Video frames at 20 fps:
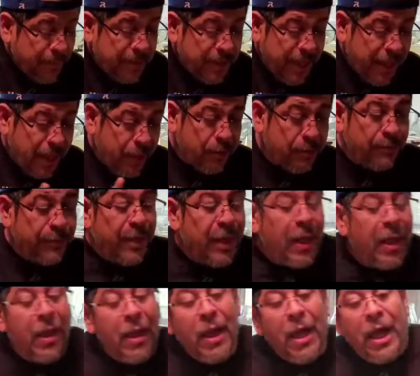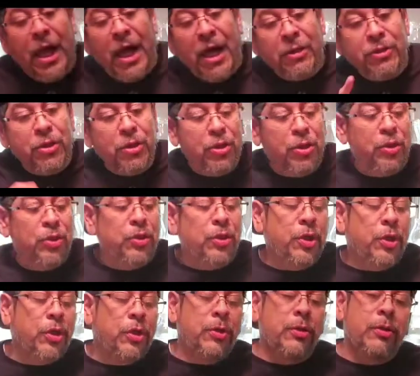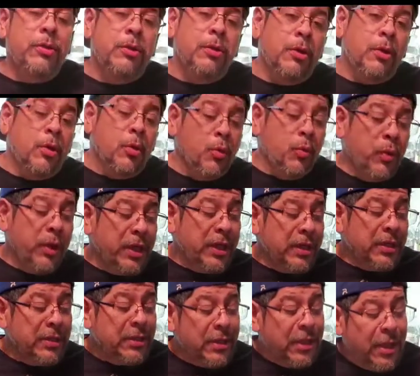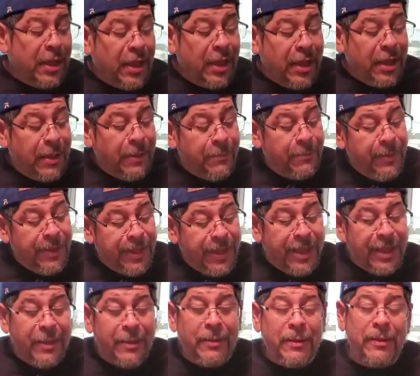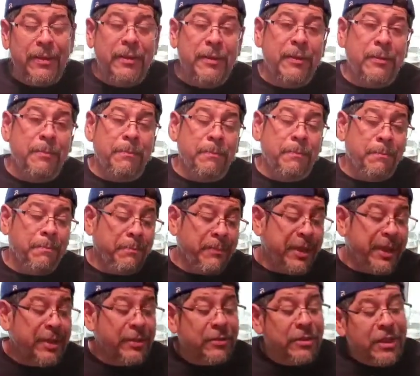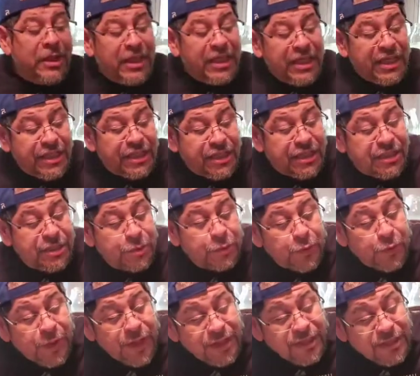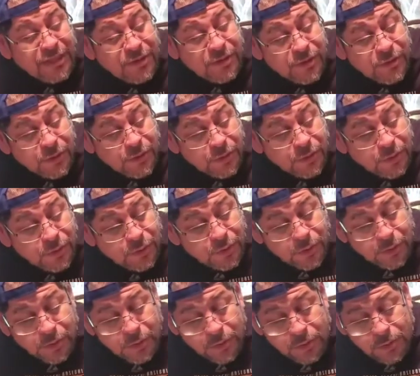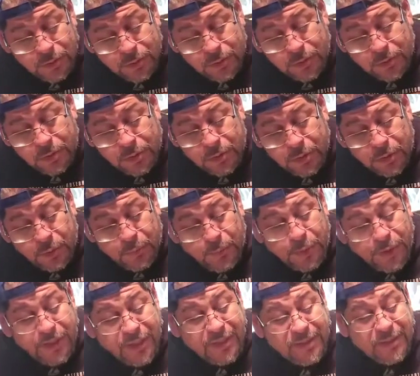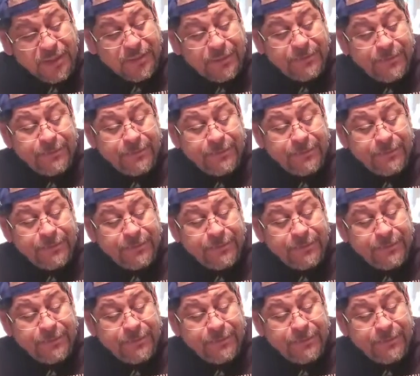Now, how do you know when betta male it is ready to breed?